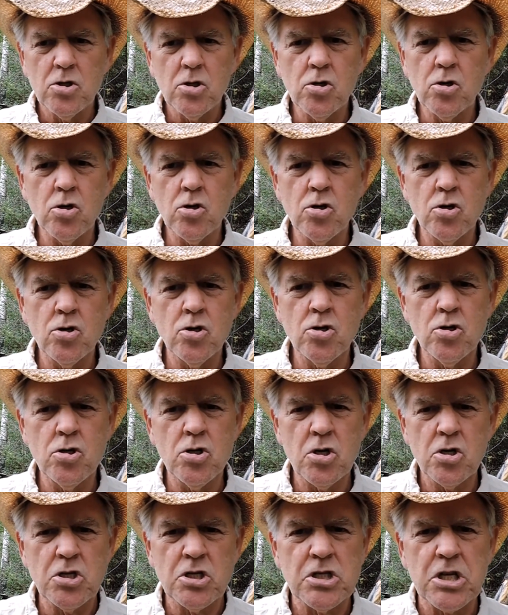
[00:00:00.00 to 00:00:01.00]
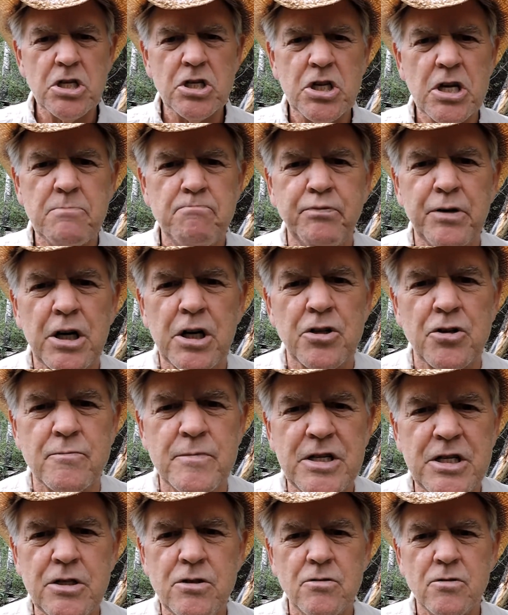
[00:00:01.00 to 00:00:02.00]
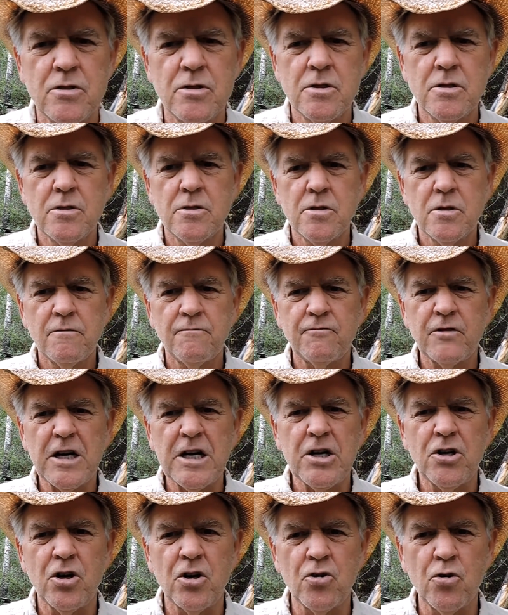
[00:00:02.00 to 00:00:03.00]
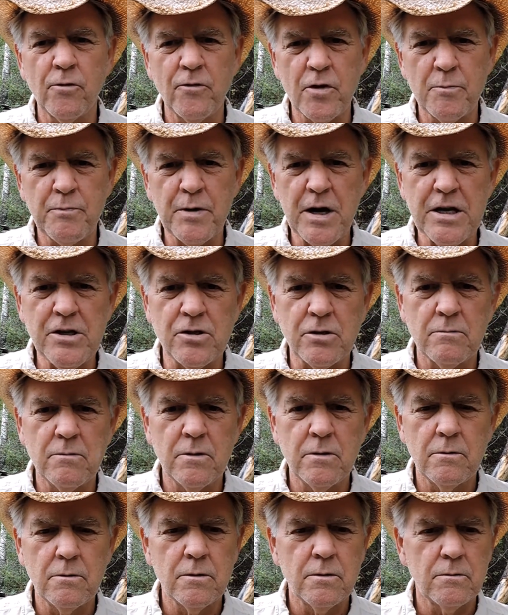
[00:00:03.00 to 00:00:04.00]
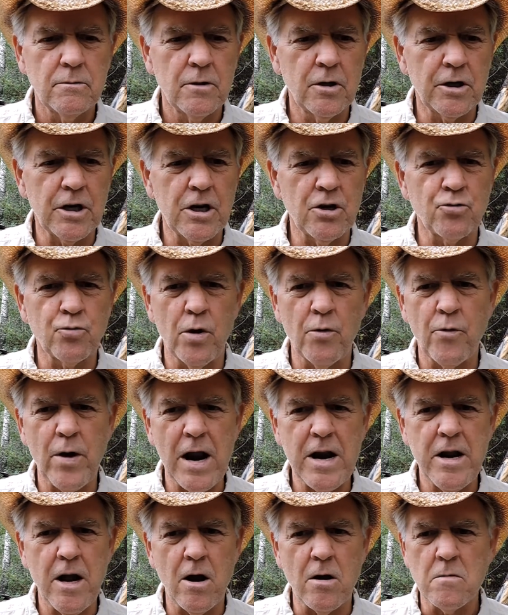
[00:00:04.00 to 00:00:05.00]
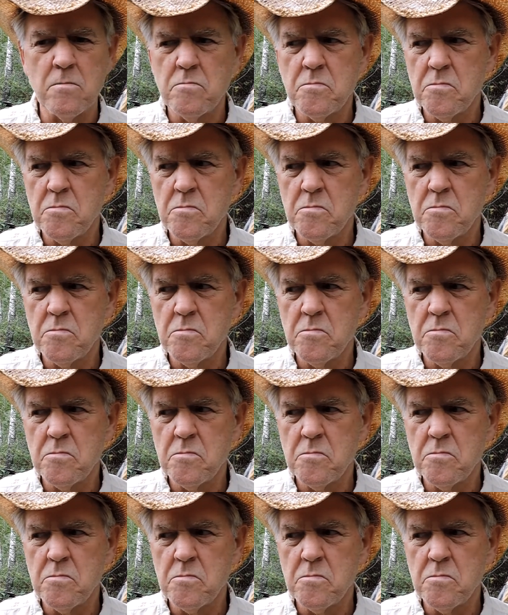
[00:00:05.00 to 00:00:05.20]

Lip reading: Oh, those things that bother me. Flying all over the place. Look, there's one right there.